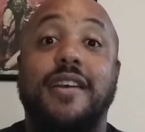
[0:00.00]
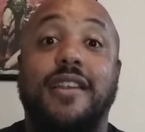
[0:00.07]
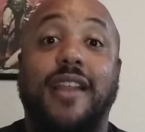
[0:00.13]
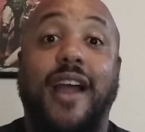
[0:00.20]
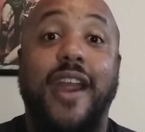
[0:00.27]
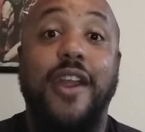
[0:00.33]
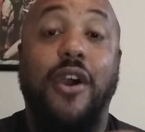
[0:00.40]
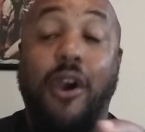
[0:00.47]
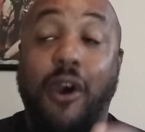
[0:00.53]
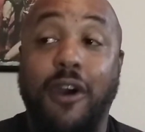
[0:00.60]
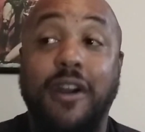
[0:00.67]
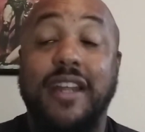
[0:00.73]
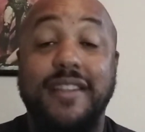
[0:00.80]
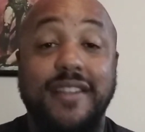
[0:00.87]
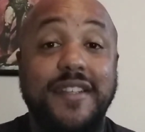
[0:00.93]
Like
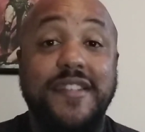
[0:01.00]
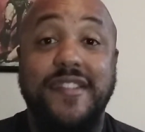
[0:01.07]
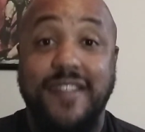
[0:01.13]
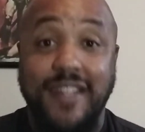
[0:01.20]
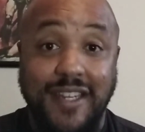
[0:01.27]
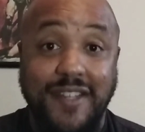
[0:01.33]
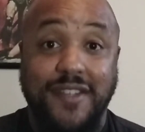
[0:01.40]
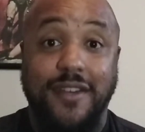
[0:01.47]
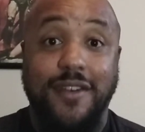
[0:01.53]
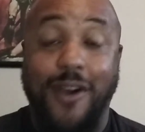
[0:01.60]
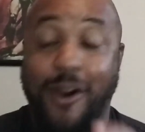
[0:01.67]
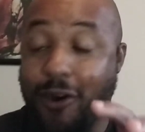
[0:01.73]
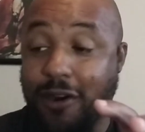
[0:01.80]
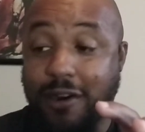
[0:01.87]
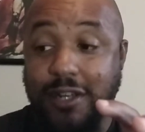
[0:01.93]
Hawk in this season,
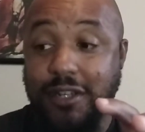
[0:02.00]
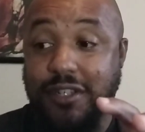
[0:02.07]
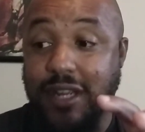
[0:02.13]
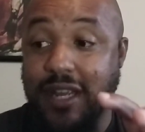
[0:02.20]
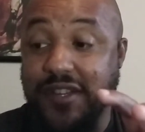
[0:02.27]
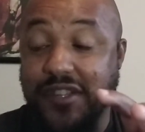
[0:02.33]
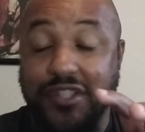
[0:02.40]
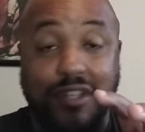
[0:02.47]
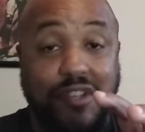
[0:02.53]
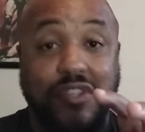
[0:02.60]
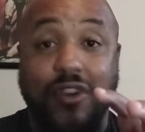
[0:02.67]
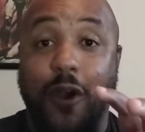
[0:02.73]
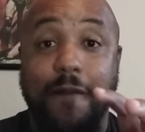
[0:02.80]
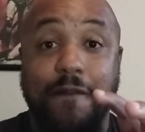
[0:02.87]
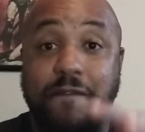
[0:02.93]
Hawk has
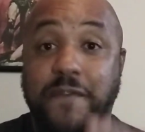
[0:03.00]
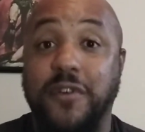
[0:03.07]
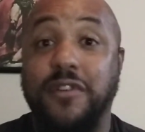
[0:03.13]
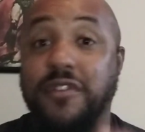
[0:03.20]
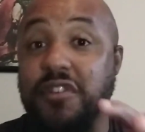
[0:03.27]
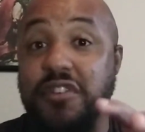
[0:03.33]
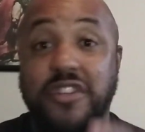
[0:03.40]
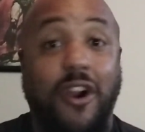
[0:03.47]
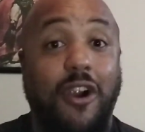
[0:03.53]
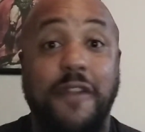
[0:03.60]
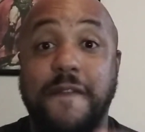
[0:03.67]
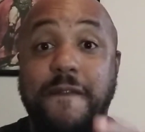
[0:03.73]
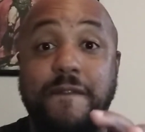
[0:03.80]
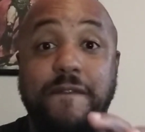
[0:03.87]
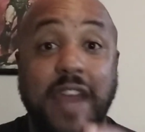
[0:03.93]
just gone full
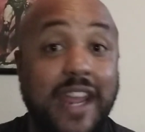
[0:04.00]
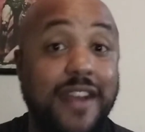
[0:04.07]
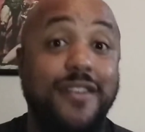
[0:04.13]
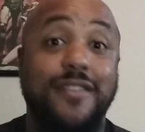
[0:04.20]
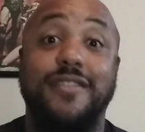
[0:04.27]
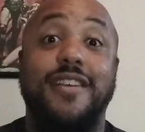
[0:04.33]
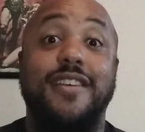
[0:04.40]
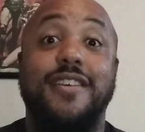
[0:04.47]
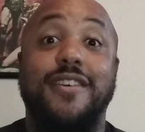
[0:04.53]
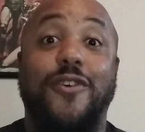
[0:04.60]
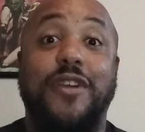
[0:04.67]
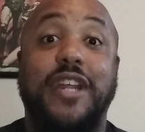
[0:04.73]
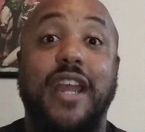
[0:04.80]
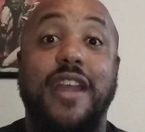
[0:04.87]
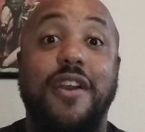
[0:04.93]
Darth Vader.
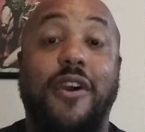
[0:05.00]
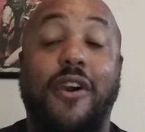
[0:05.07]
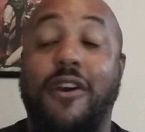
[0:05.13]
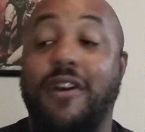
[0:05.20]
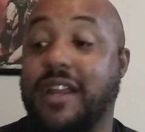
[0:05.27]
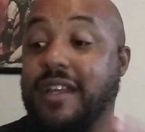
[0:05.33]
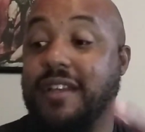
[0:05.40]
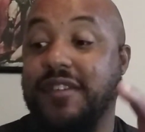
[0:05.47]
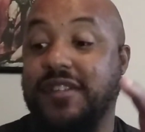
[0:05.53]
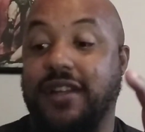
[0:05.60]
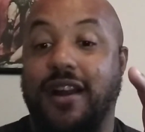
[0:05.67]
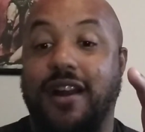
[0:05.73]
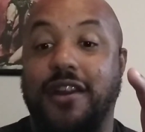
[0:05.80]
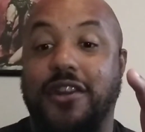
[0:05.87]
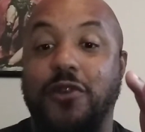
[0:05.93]
Okay, Hawk is
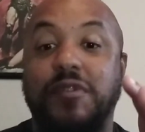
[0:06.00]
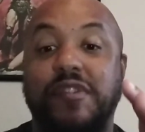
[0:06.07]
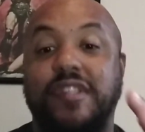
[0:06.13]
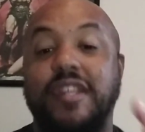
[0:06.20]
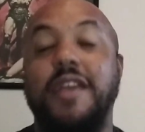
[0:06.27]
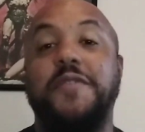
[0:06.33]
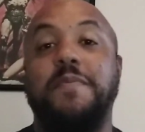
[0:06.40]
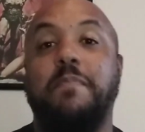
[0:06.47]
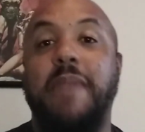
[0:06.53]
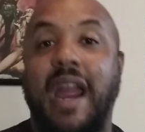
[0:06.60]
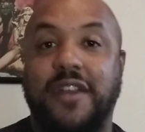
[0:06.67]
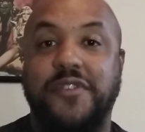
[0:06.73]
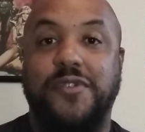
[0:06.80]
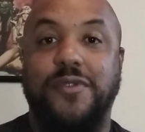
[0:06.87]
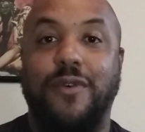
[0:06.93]
like, you see his
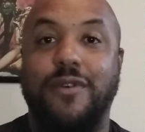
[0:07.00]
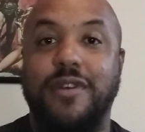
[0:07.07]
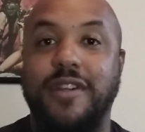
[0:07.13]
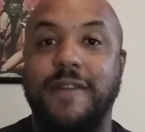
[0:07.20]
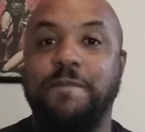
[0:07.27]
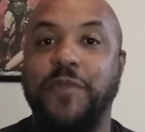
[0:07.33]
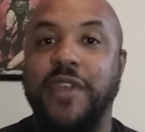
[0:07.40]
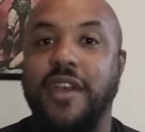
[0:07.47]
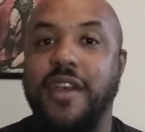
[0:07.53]
backstory